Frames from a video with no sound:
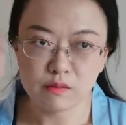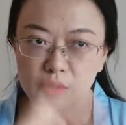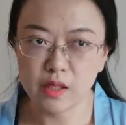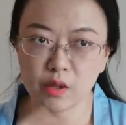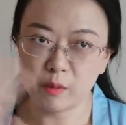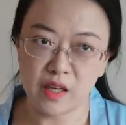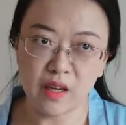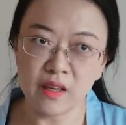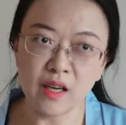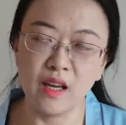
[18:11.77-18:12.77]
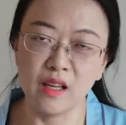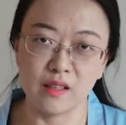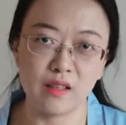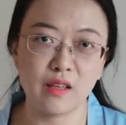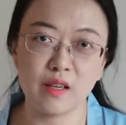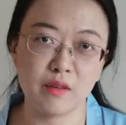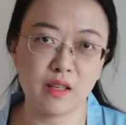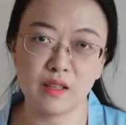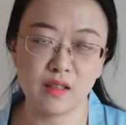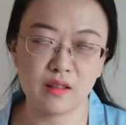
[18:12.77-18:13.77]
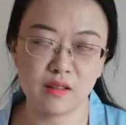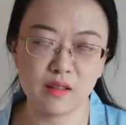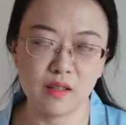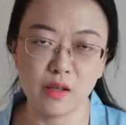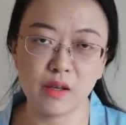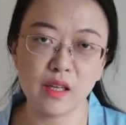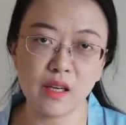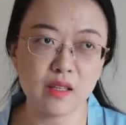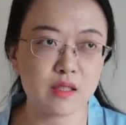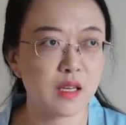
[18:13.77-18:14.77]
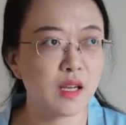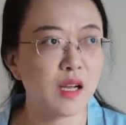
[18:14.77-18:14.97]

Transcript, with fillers: like goodbye, not even gonna look at it.